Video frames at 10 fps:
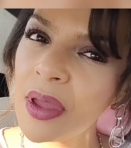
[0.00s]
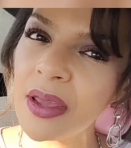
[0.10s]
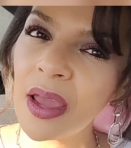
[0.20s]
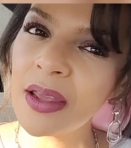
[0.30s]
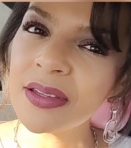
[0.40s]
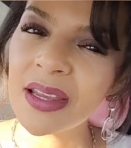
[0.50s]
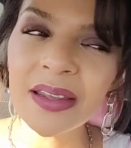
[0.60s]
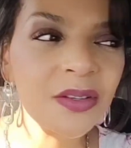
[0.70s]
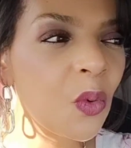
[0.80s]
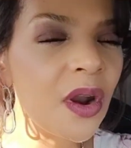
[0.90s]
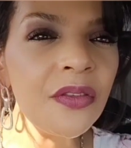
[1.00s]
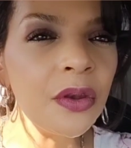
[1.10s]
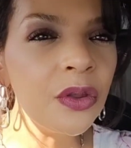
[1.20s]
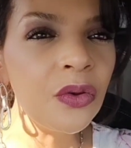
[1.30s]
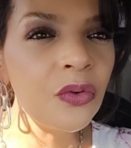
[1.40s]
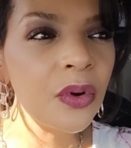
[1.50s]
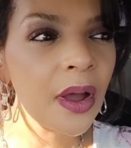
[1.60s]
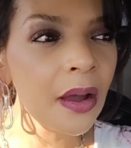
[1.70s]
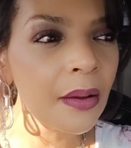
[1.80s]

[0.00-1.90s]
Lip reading: it's one of the new,